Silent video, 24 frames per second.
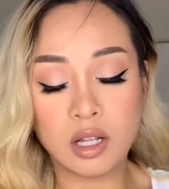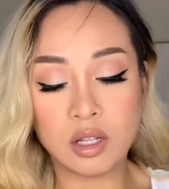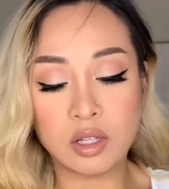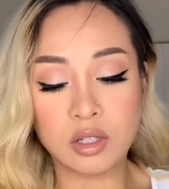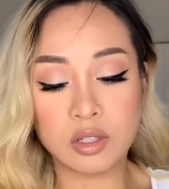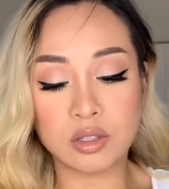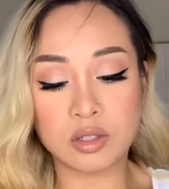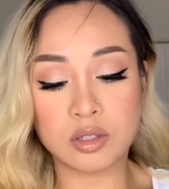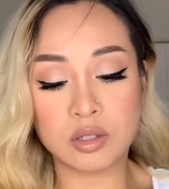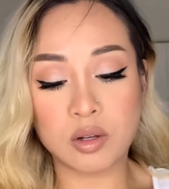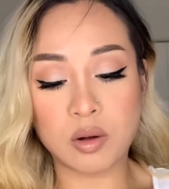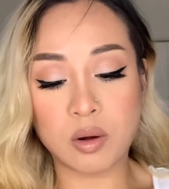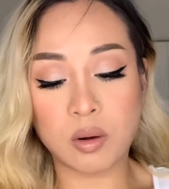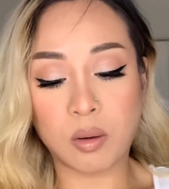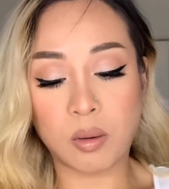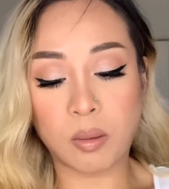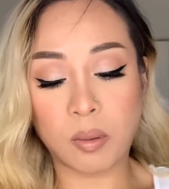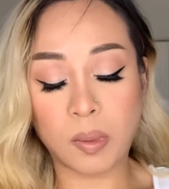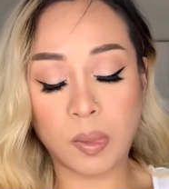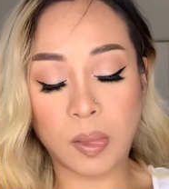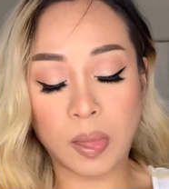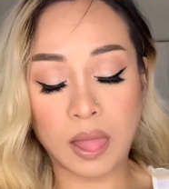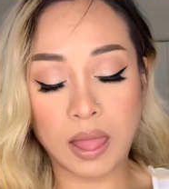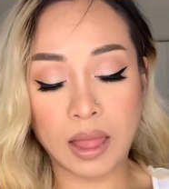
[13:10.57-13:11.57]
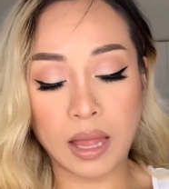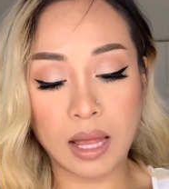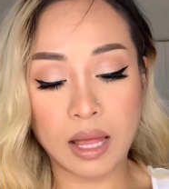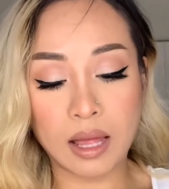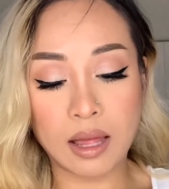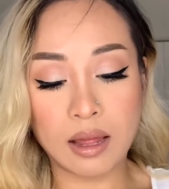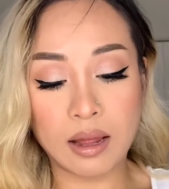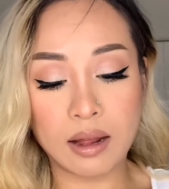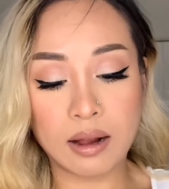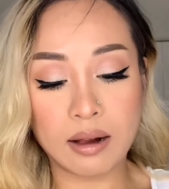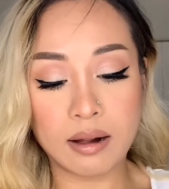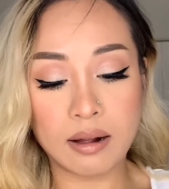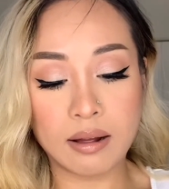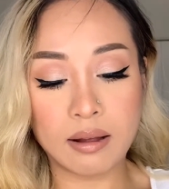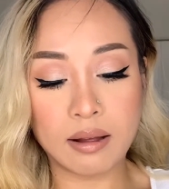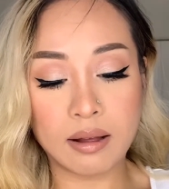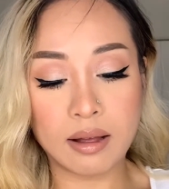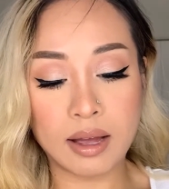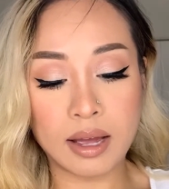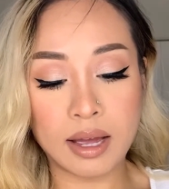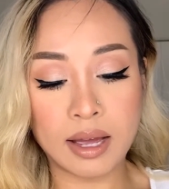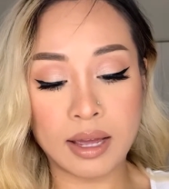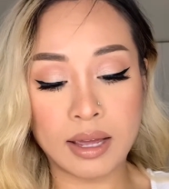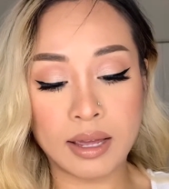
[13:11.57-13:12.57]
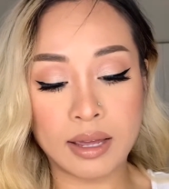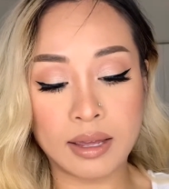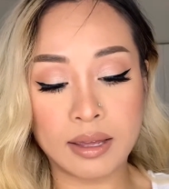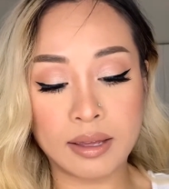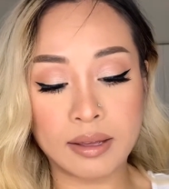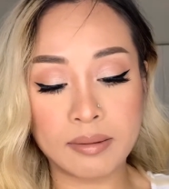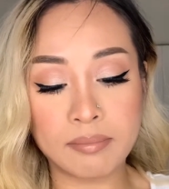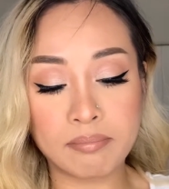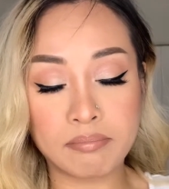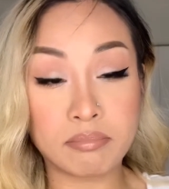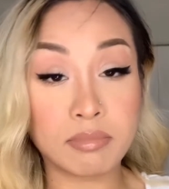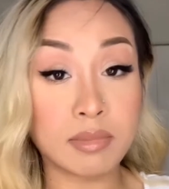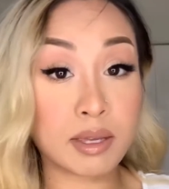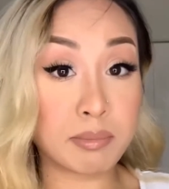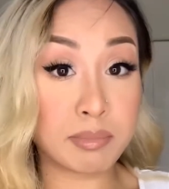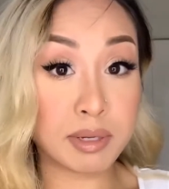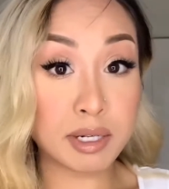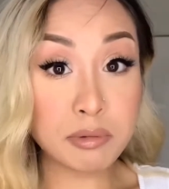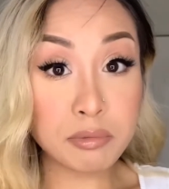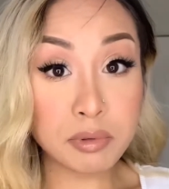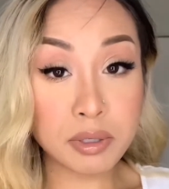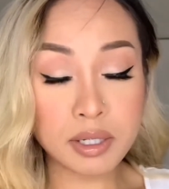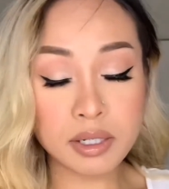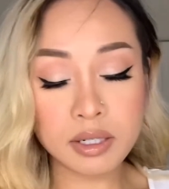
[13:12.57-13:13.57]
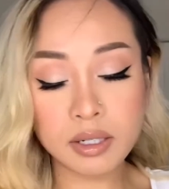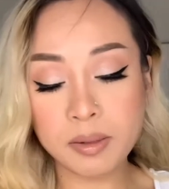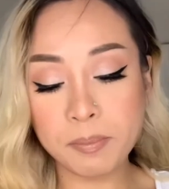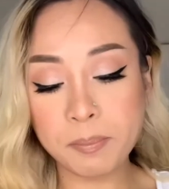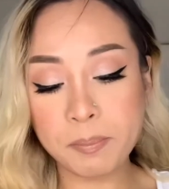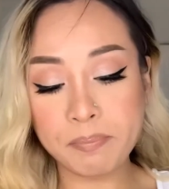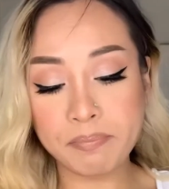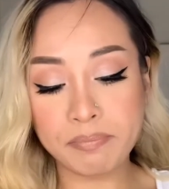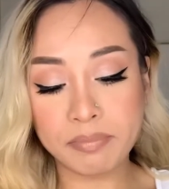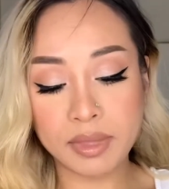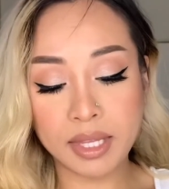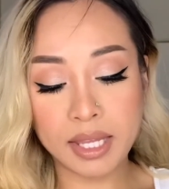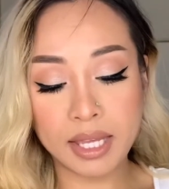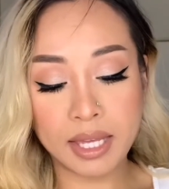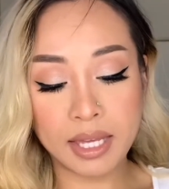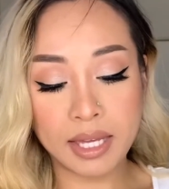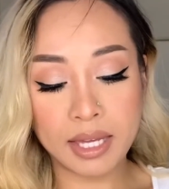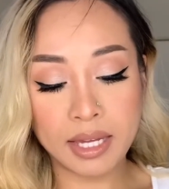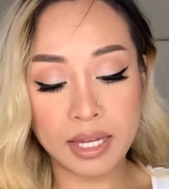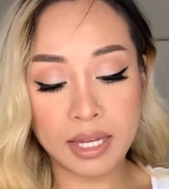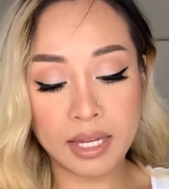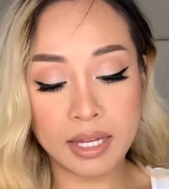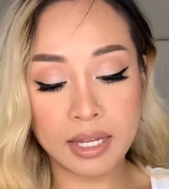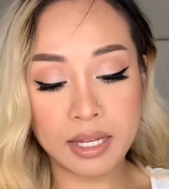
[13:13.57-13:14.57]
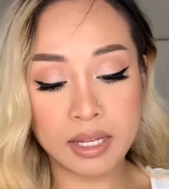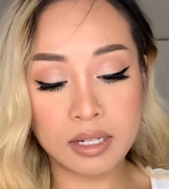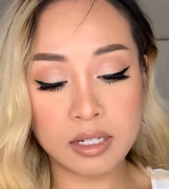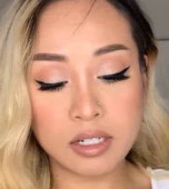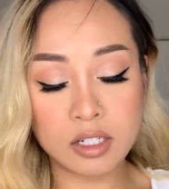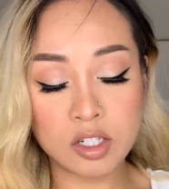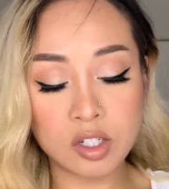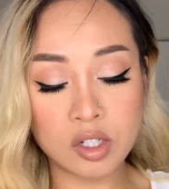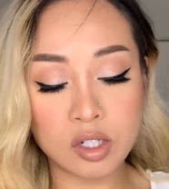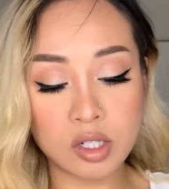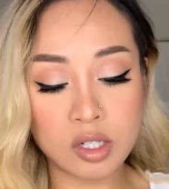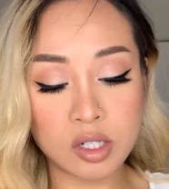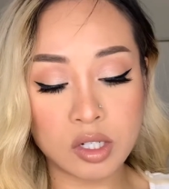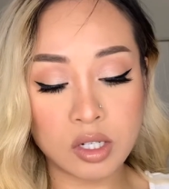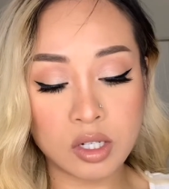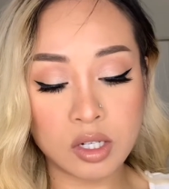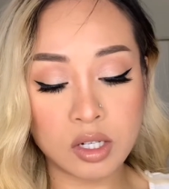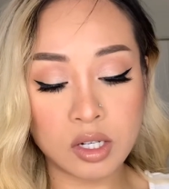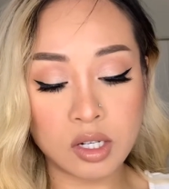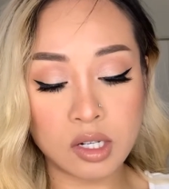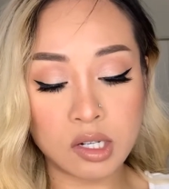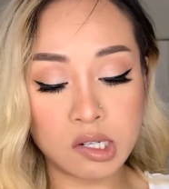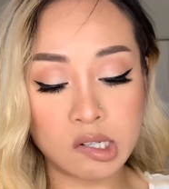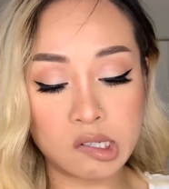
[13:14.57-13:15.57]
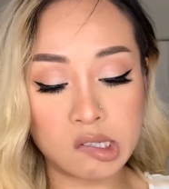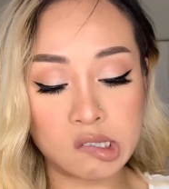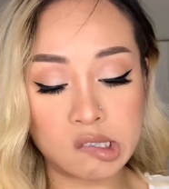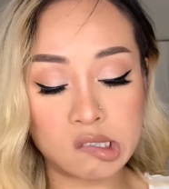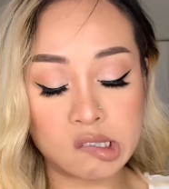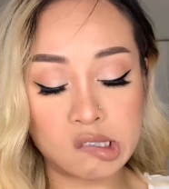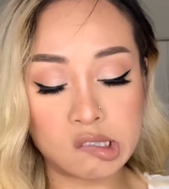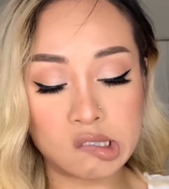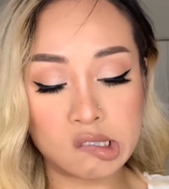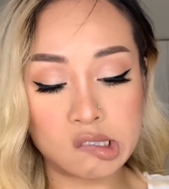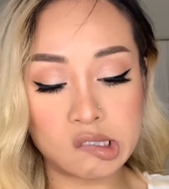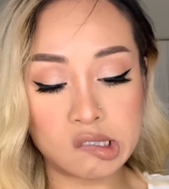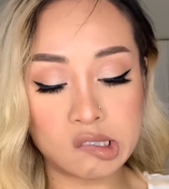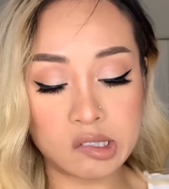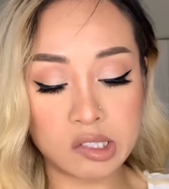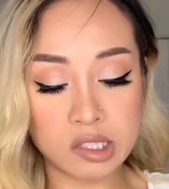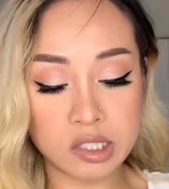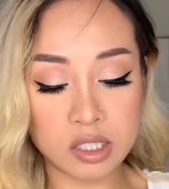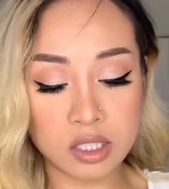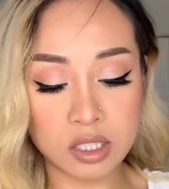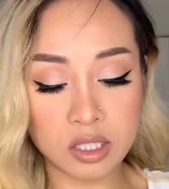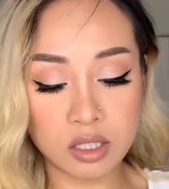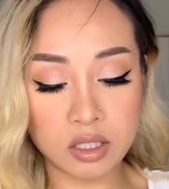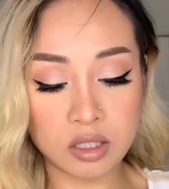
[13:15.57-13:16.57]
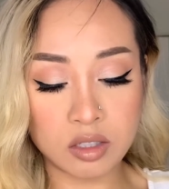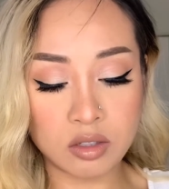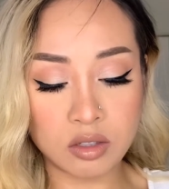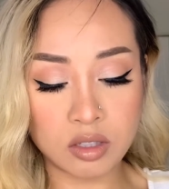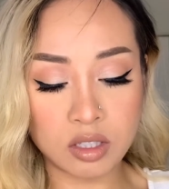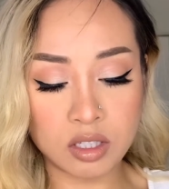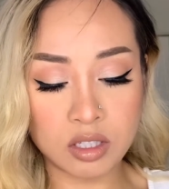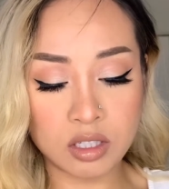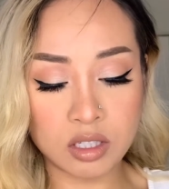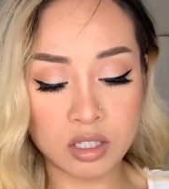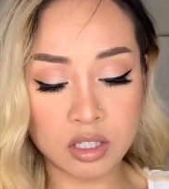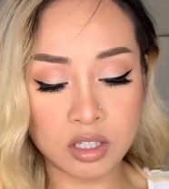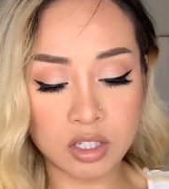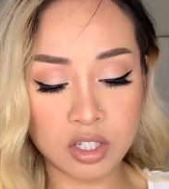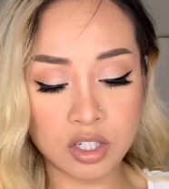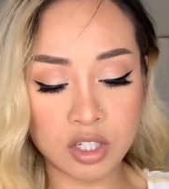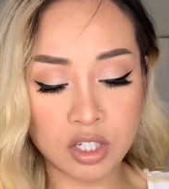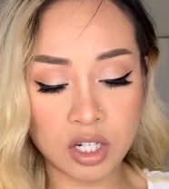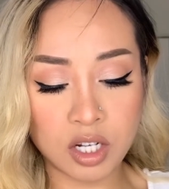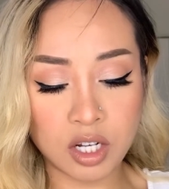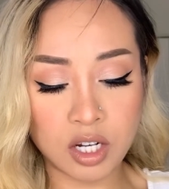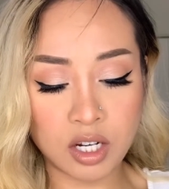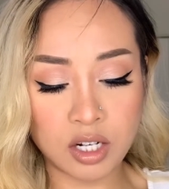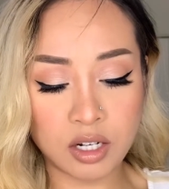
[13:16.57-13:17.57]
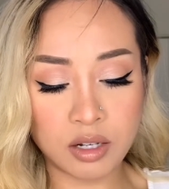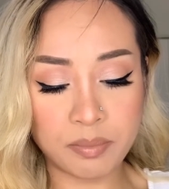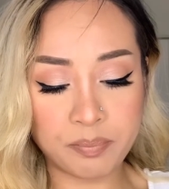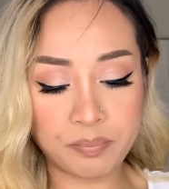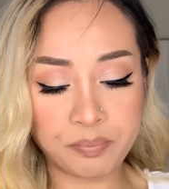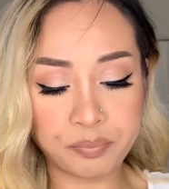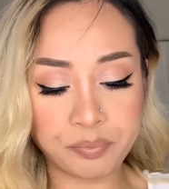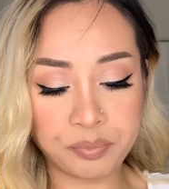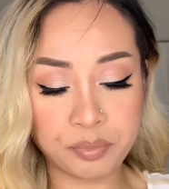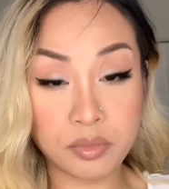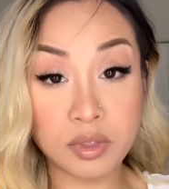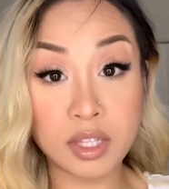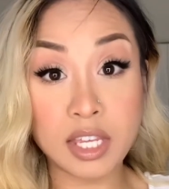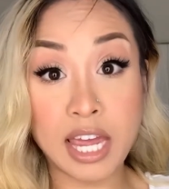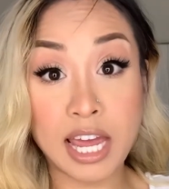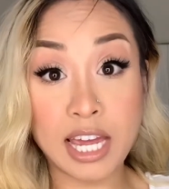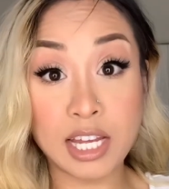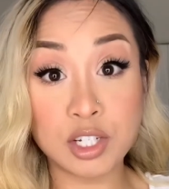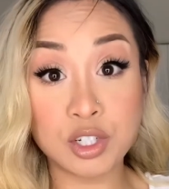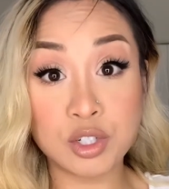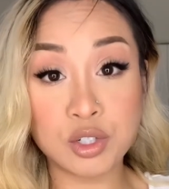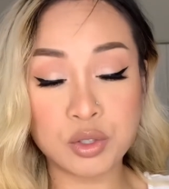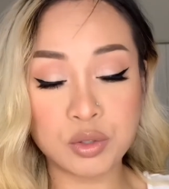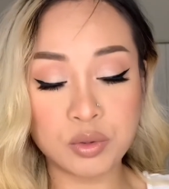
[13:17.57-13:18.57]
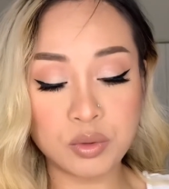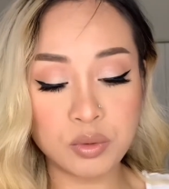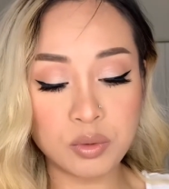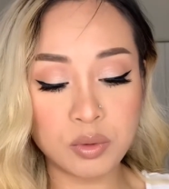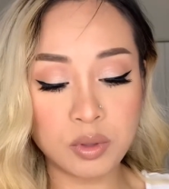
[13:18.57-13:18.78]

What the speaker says: So I made it work. And let's see. So this is the shade Cashew.